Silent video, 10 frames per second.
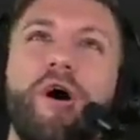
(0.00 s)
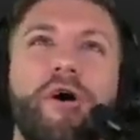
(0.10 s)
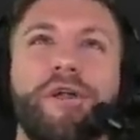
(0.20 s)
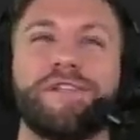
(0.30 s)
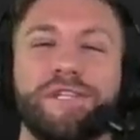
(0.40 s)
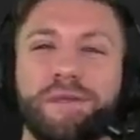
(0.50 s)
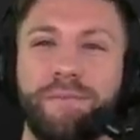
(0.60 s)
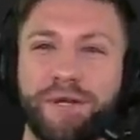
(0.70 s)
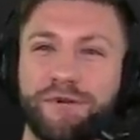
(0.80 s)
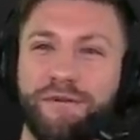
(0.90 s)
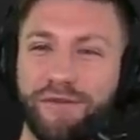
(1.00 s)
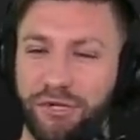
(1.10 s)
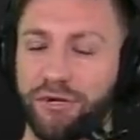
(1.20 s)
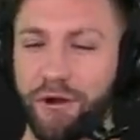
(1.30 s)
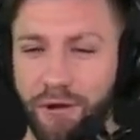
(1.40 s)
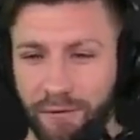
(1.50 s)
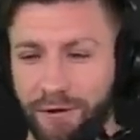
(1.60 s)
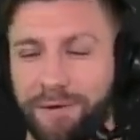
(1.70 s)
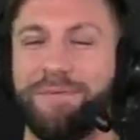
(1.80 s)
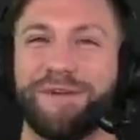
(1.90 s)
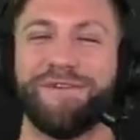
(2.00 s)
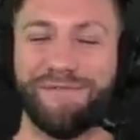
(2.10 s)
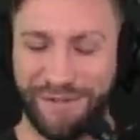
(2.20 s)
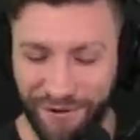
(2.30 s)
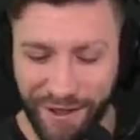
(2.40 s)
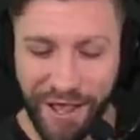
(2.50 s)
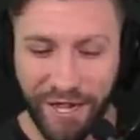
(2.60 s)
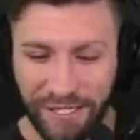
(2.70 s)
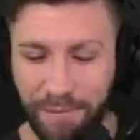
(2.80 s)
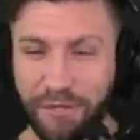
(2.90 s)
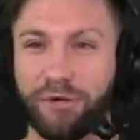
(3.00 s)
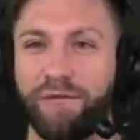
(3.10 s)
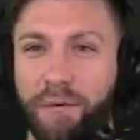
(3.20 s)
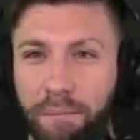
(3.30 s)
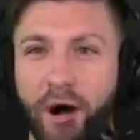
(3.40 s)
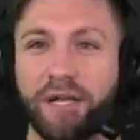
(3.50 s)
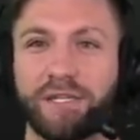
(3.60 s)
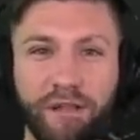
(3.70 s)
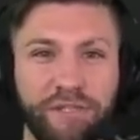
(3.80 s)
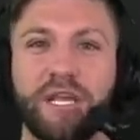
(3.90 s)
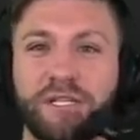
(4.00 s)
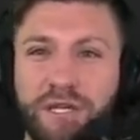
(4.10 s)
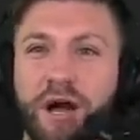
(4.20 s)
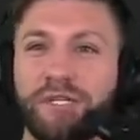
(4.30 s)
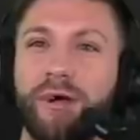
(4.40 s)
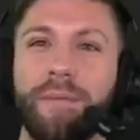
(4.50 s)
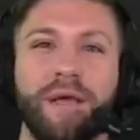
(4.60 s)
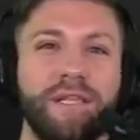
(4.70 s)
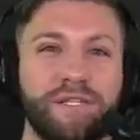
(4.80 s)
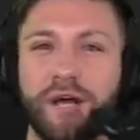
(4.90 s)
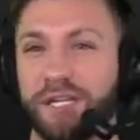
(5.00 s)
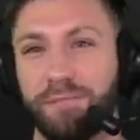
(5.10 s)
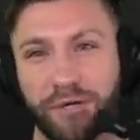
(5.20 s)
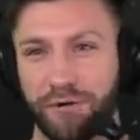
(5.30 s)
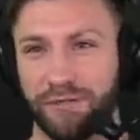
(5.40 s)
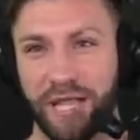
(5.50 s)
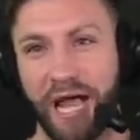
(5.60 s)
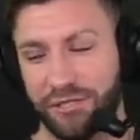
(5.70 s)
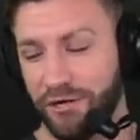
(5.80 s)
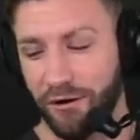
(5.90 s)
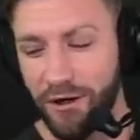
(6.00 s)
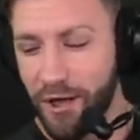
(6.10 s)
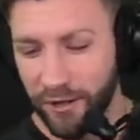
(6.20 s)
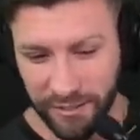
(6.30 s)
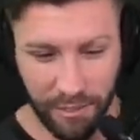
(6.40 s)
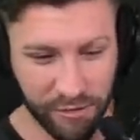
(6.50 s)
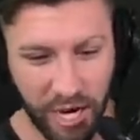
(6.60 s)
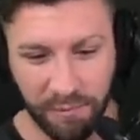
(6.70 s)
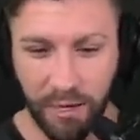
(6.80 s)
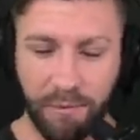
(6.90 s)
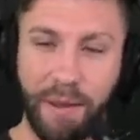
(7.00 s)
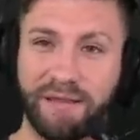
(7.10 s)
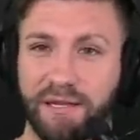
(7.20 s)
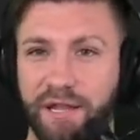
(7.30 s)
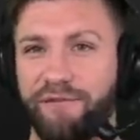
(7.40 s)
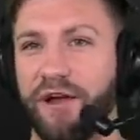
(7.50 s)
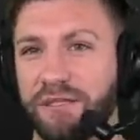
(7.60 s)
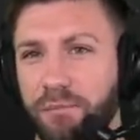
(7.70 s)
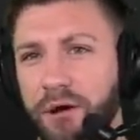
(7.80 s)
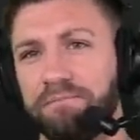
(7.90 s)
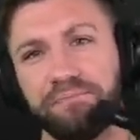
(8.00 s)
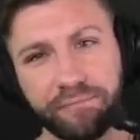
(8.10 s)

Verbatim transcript: all it is, it's a picture of a shirt or a picture of a shirt. It's a picture of a bus and it says Gus. So I made these Gus Bus shirts last year because I was hyped up about the defense. But